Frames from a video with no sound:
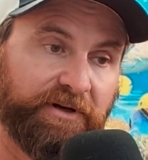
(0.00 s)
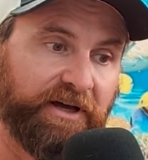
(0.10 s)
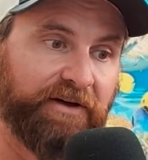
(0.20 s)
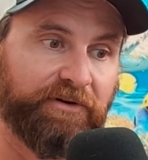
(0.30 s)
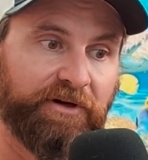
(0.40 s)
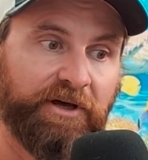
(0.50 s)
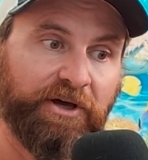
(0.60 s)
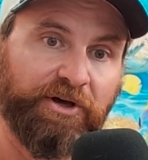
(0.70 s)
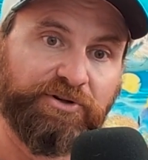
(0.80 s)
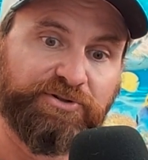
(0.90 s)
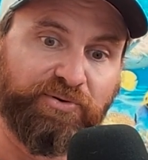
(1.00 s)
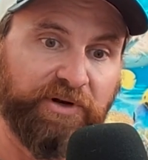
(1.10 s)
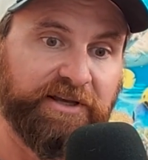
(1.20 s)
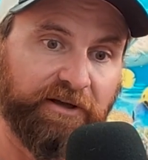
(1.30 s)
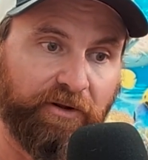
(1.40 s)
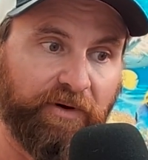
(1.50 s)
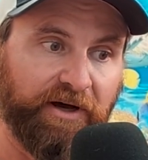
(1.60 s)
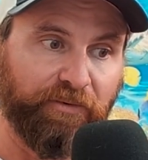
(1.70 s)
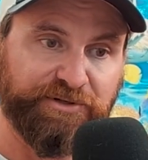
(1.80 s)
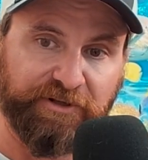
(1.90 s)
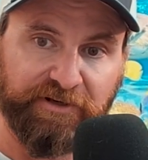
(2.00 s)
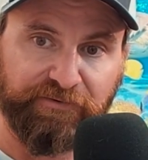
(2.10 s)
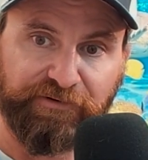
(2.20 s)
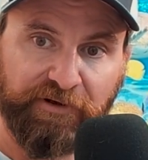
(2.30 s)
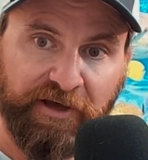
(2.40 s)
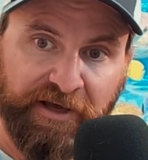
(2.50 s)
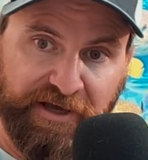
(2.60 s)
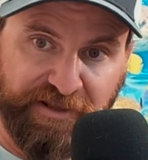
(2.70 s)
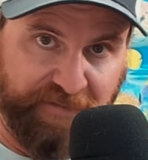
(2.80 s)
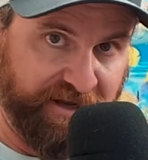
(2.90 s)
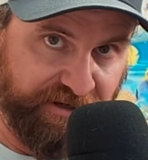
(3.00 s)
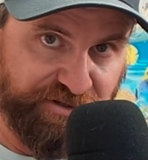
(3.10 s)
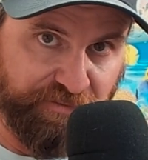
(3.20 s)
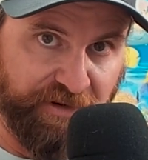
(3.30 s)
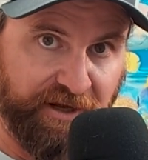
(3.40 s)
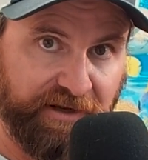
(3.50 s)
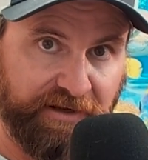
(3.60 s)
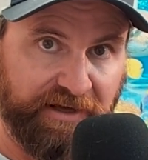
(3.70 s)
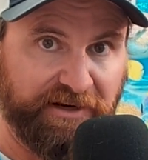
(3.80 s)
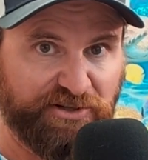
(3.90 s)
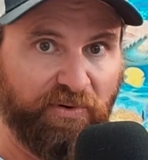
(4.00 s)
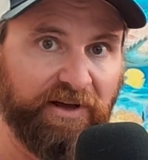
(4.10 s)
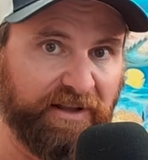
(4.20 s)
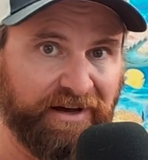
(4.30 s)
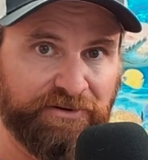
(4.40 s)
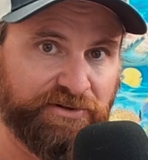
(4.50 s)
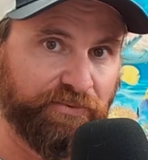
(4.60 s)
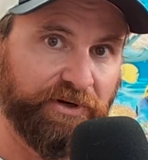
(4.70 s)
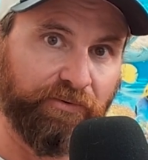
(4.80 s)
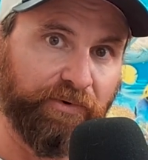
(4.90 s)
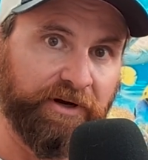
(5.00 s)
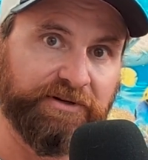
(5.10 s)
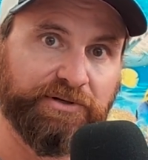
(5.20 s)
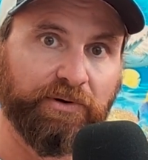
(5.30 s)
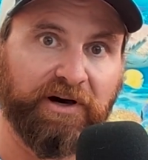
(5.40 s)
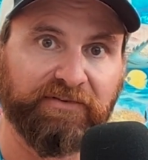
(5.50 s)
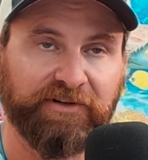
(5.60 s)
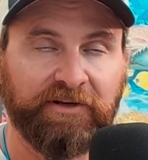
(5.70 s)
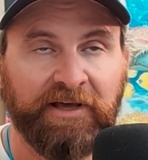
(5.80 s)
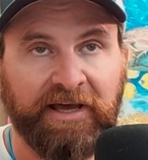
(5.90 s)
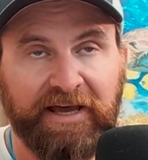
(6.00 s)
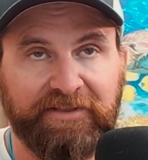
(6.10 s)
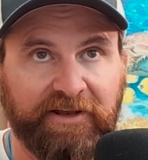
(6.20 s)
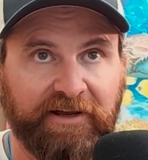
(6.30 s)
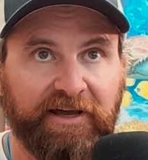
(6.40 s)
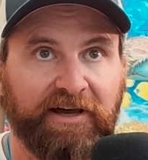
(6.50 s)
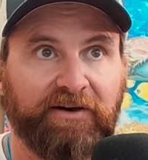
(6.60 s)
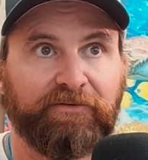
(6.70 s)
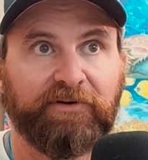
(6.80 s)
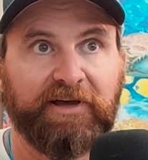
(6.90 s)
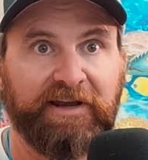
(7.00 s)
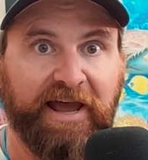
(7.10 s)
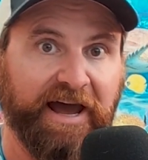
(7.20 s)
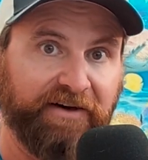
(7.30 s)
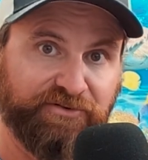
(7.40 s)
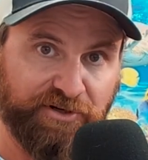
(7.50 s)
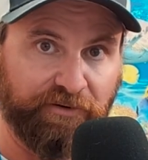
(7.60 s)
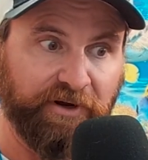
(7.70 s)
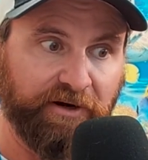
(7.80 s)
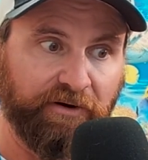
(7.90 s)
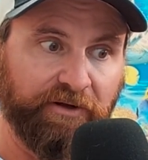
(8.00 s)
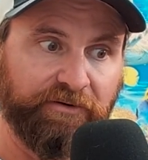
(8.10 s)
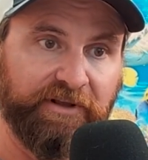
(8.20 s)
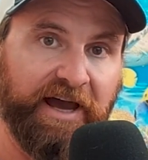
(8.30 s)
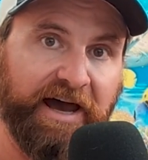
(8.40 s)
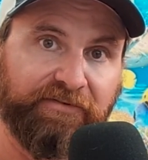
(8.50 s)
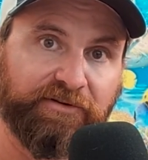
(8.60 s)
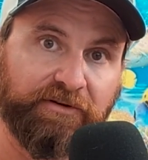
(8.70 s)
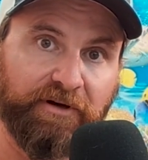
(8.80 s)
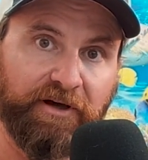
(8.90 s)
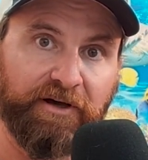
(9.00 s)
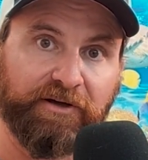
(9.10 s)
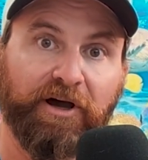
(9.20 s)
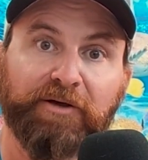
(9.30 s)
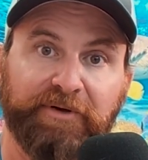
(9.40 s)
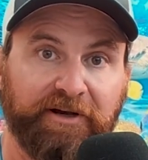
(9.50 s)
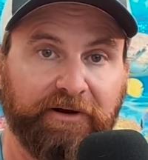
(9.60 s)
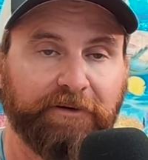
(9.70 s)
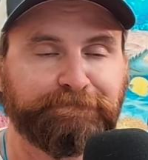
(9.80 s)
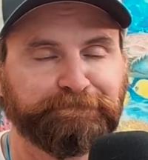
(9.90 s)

I have a 20 kilowatt, which lives in the main engine bay, and it's quite loud, so we don't run it too often. And then I have an aft generator under the aft cockpit area.